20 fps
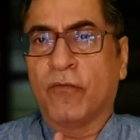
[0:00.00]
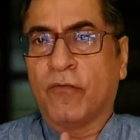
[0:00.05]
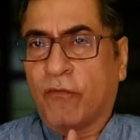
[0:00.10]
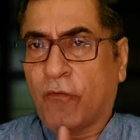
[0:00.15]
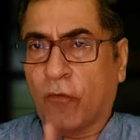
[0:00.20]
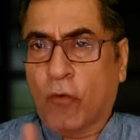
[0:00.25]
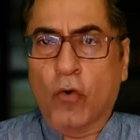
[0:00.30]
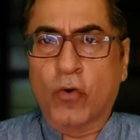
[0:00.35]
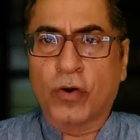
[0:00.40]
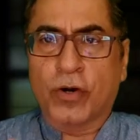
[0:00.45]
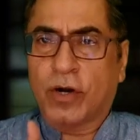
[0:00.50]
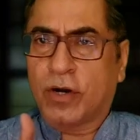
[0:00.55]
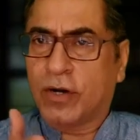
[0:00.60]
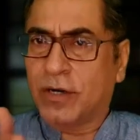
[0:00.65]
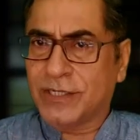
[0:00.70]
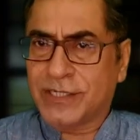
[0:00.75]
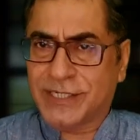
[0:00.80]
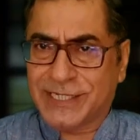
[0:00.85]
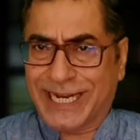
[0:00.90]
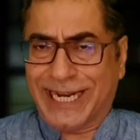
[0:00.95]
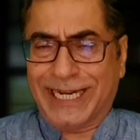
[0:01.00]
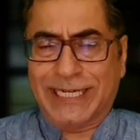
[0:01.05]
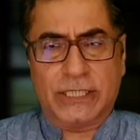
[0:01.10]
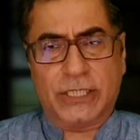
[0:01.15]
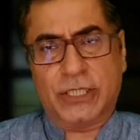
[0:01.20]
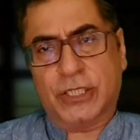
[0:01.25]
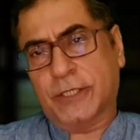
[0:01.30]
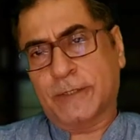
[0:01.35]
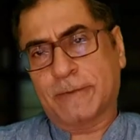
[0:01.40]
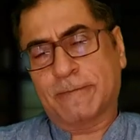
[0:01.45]
4
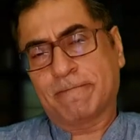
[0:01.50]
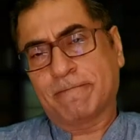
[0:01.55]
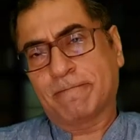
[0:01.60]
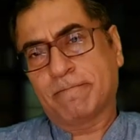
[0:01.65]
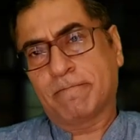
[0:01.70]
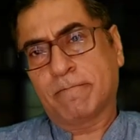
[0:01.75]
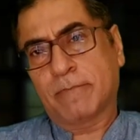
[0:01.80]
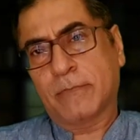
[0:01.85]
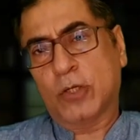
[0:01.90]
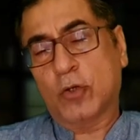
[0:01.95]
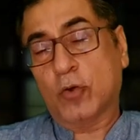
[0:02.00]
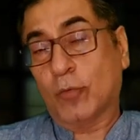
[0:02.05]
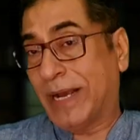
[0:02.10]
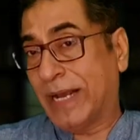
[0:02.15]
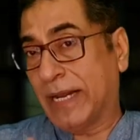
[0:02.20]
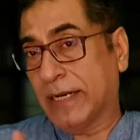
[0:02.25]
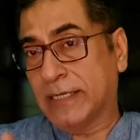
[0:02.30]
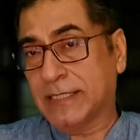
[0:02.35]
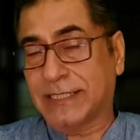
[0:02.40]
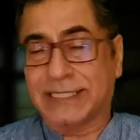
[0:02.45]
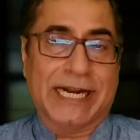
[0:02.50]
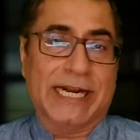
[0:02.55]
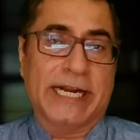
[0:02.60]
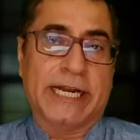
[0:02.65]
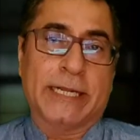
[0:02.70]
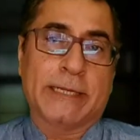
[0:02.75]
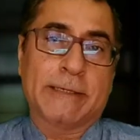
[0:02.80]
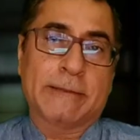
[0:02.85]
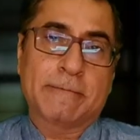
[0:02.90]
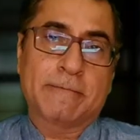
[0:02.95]
states, to my
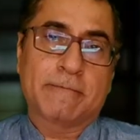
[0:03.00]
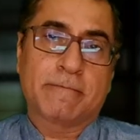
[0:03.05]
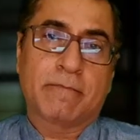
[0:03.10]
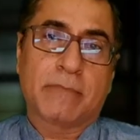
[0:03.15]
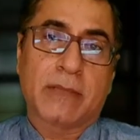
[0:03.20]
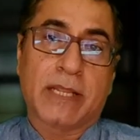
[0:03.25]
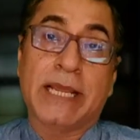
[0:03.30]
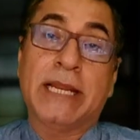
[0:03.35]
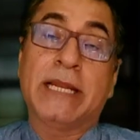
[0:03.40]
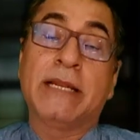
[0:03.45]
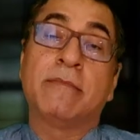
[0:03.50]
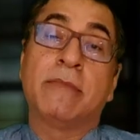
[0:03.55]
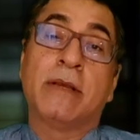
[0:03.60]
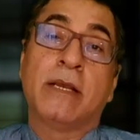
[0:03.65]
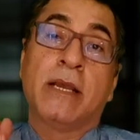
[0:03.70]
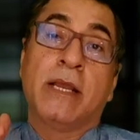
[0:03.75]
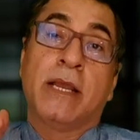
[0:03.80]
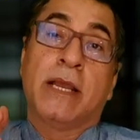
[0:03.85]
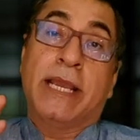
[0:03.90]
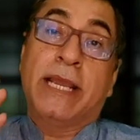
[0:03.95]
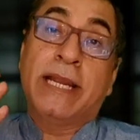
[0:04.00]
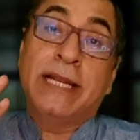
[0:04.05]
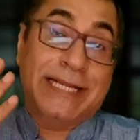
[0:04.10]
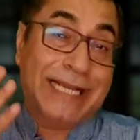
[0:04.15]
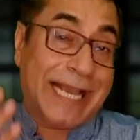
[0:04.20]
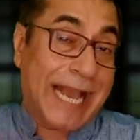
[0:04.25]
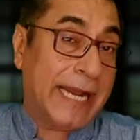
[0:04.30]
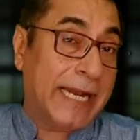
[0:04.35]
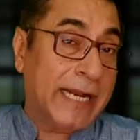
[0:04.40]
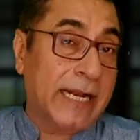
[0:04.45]
understanding. In
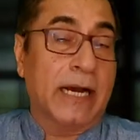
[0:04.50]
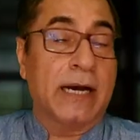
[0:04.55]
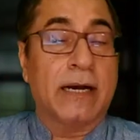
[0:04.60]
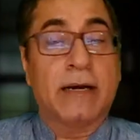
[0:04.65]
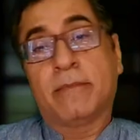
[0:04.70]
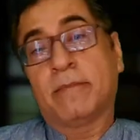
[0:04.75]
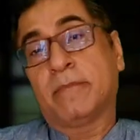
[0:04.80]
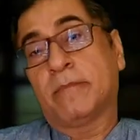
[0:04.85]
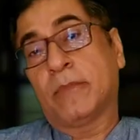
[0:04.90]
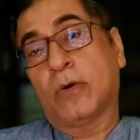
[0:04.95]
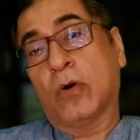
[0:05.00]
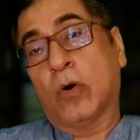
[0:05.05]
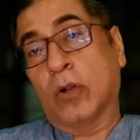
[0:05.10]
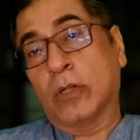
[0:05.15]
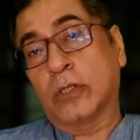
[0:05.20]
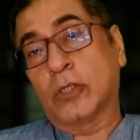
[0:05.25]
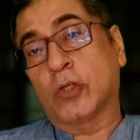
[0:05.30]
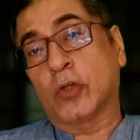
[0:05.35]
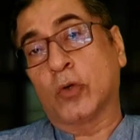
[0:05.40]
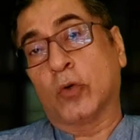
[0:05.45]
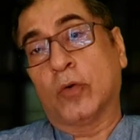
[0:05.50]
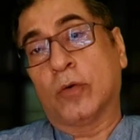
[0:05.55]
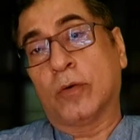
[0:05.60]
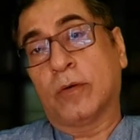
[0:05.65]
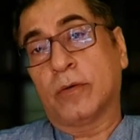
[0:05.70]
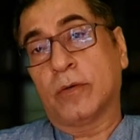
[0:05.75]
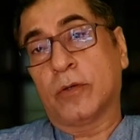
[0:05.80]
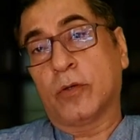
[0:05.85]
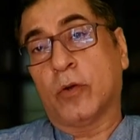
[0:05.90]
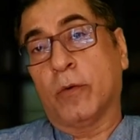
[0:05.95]
Canada
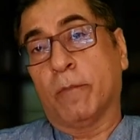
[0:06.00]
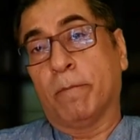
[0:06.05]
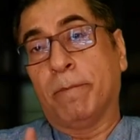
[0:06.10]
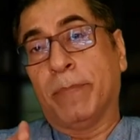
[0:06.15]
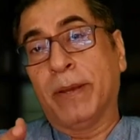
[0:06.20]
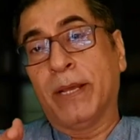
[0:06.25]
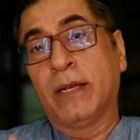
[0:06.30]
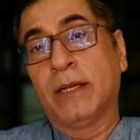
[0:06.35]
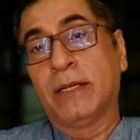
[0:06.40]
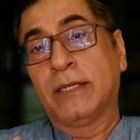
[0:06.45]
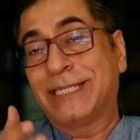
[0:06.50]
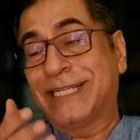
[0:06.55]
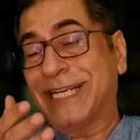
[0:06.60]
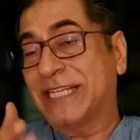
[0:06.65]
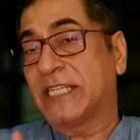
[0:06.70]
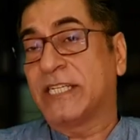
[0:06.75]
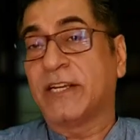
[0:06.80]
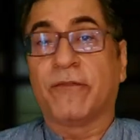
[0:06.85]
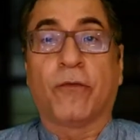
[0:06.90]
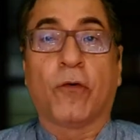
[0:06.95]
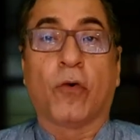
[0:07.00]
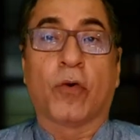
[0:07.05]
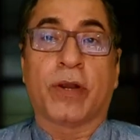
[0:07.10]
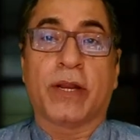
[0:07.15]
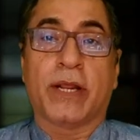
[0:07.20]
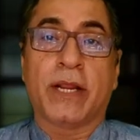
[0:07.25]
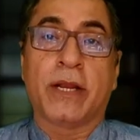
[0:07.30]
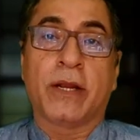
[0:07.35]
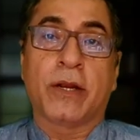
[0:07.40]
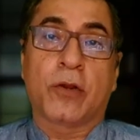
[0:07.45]
also, you know, Bill
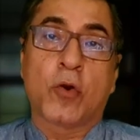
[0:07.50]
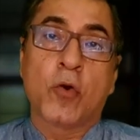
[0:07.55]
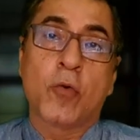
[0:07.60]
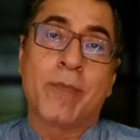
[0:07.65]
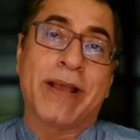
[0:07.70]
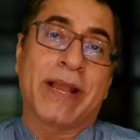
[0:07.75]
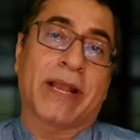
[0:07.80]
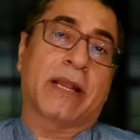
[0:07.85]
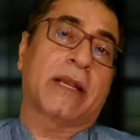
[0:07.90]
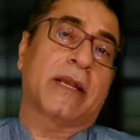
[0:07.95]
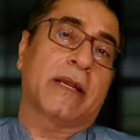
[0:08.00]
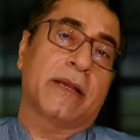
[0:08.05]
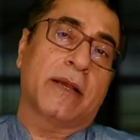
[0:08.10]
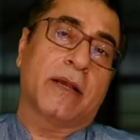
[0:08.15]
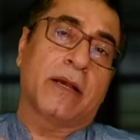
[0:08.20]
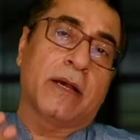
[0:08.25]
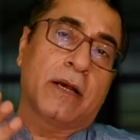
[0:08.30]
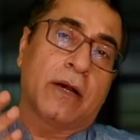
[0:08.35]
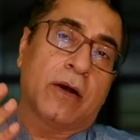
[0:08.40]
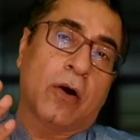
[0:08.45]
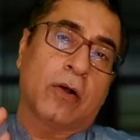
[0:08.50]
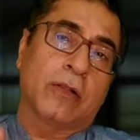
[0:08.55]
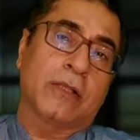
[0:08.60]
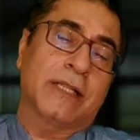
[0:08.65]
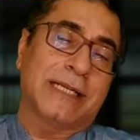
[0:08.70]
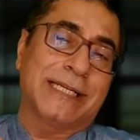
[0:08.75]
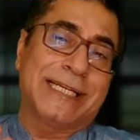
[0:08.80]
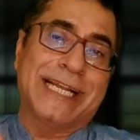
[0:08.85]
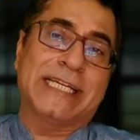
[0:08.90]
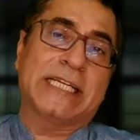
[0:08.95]
64 in Quebec
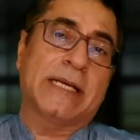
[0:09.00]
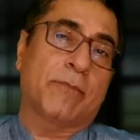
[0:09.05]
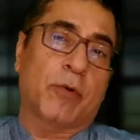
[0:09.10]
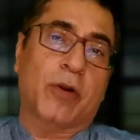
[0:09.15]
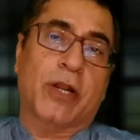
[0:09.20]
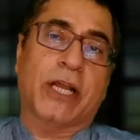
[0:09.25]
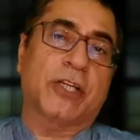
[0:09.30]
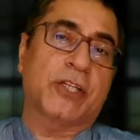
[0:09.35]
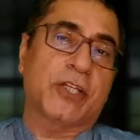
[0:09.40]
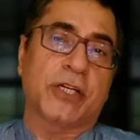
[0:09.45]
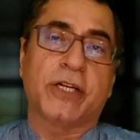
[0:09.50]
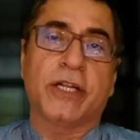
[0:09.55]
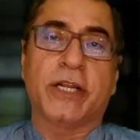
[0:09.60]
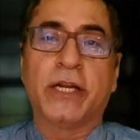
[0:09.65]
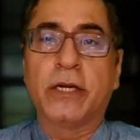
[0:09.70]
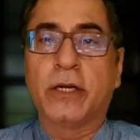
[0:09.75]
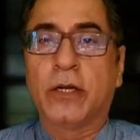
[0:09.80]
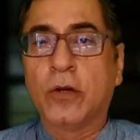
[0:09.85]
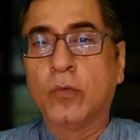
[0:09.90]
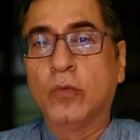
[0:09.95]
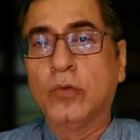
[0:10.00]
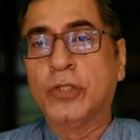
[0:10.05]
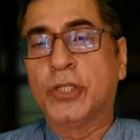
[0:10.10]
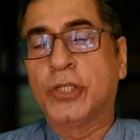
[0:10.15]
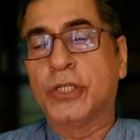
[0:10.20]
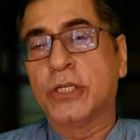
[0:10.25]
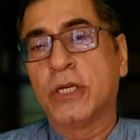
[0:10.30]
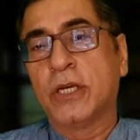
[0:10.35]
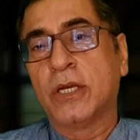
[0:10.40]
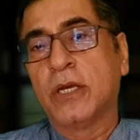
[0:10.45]
on the data protection
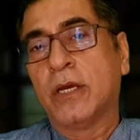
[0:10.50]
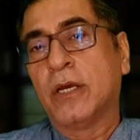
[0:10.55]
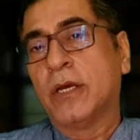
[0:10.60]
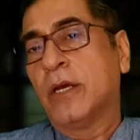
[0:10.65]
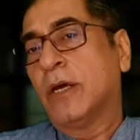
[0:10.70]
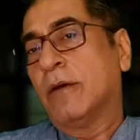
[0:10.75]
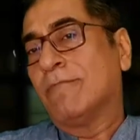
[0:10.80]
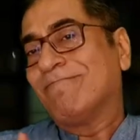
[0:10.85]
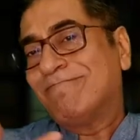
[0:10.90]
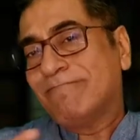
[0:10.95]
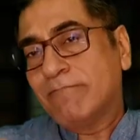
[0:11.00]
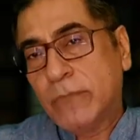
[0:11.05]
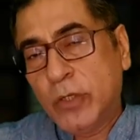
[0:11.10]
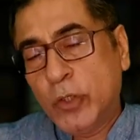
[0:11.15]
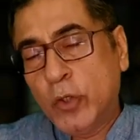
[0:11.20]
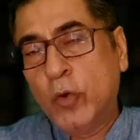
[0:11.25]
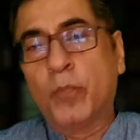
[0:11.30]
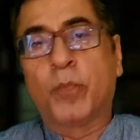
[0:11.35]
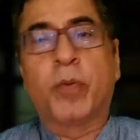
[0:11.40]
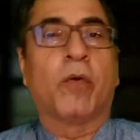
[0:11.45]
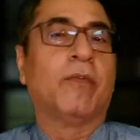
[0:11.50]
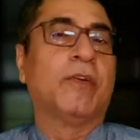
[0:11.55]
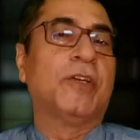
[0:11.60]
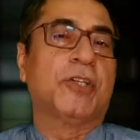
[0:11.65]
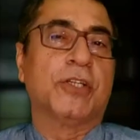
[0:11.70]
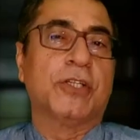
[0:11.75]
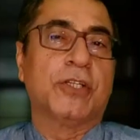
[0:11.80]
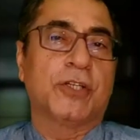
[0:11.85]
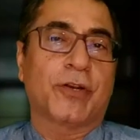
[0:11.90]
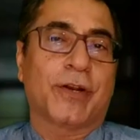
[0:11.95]
includes new
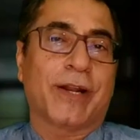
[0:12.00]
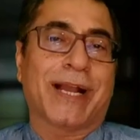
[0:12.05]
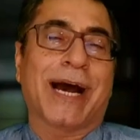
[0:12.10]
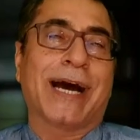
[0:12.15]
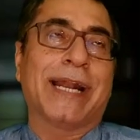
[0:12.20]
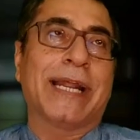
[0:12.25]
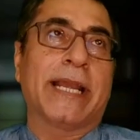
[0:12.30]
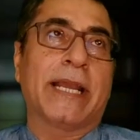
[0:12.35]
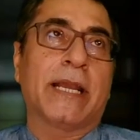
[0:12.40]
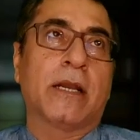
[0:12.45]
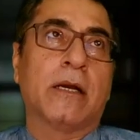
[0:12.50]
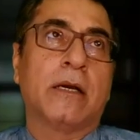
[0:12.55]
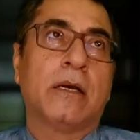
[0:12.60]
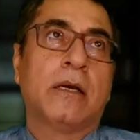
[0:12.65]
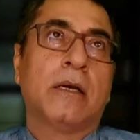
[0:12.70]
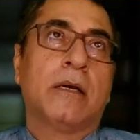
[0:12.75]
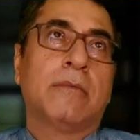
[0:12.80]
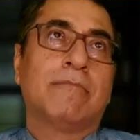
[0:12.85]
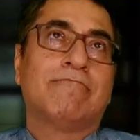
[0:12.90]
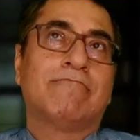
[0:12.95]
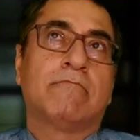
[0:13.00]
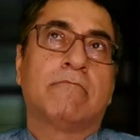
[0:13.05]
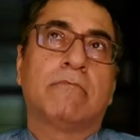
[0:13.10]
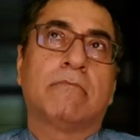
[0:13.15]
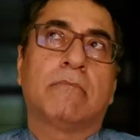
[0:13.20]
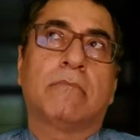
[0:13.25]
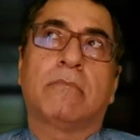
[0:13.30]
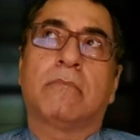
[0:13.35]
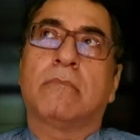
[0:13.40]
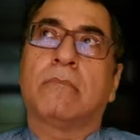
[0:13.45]
provisions regarding
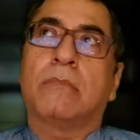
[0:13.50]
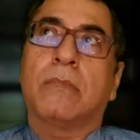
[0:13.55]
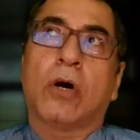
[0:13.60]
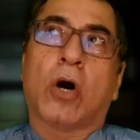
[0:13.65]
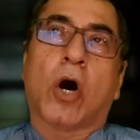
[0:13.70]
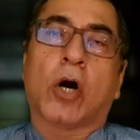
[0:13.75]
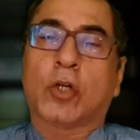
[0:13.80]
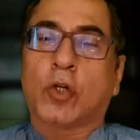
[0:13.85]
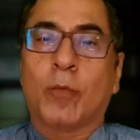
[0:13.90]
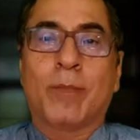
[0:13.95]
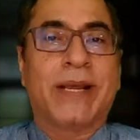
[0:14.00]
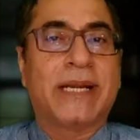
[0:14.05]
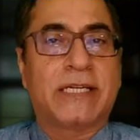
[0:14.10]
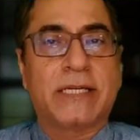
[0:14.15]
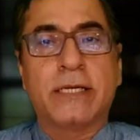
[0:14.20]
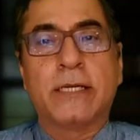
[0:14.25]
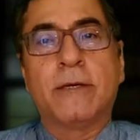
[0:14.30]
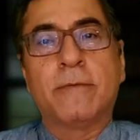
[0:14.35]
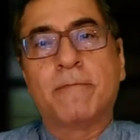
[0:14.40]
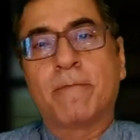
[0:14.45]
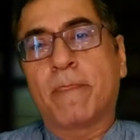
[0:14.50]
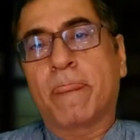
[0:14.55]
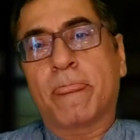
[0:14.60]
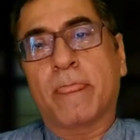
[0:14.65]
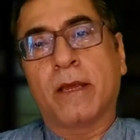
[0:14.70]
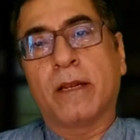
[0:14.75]
automated